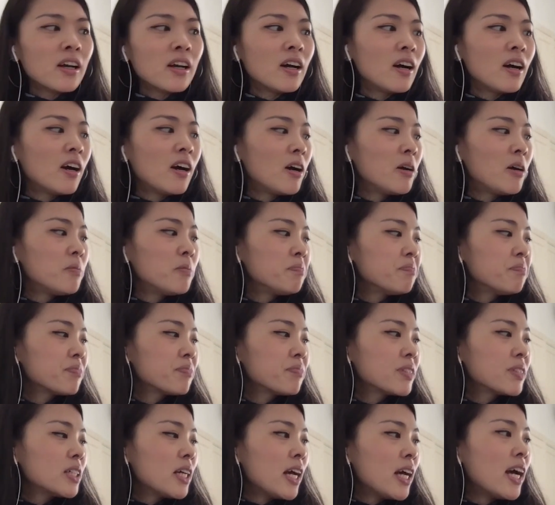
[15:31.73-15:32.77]

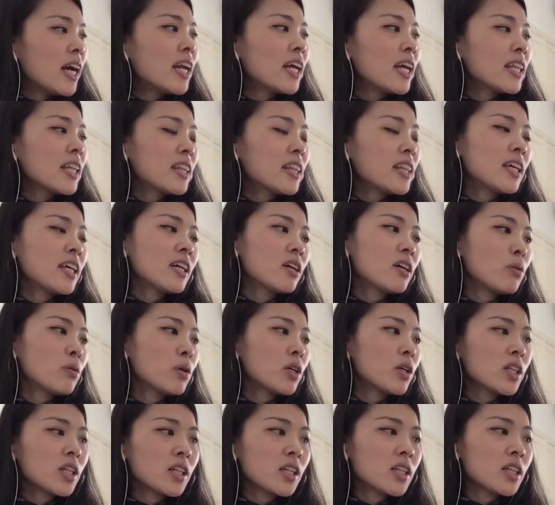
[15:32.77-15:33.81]
Um, and I think
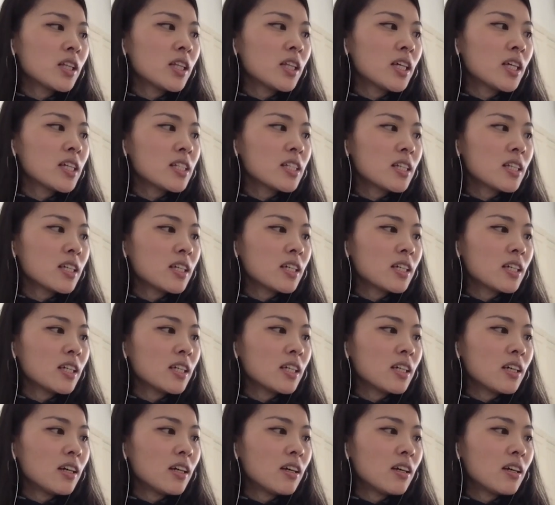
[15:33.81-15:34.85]
one of the things that
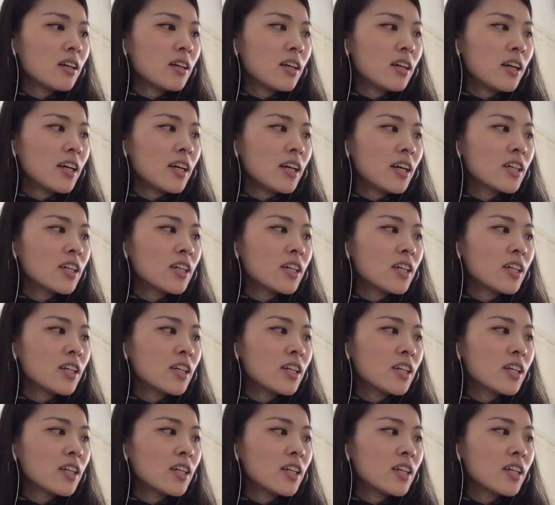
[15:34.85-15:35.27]
uh,